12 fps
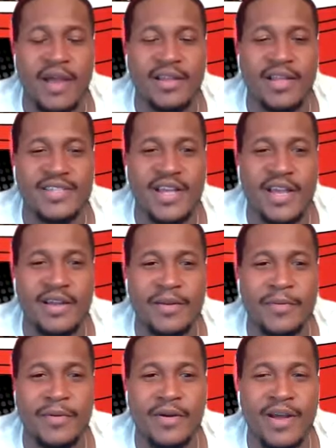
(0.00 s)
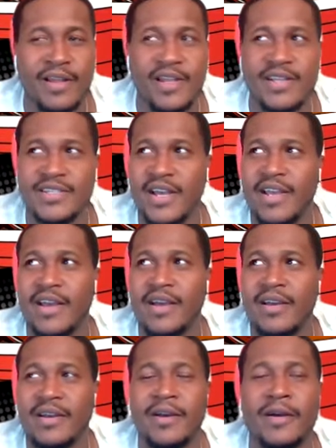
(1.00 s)
I like Zion tomorrow. I like
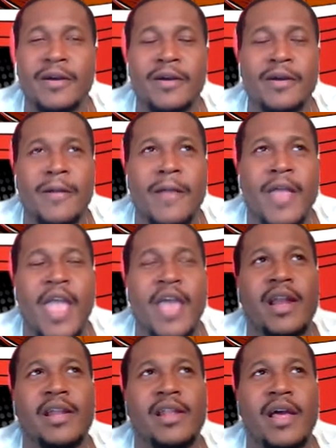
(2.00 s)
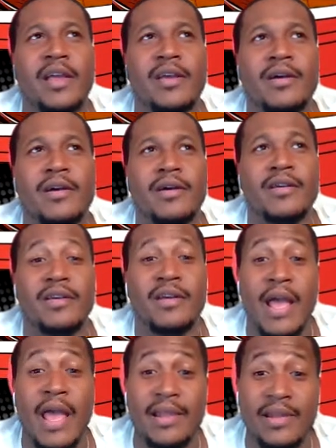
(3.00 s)
Zion. And I like
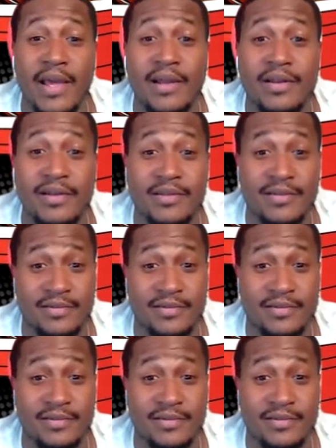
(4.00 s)
Atlanta.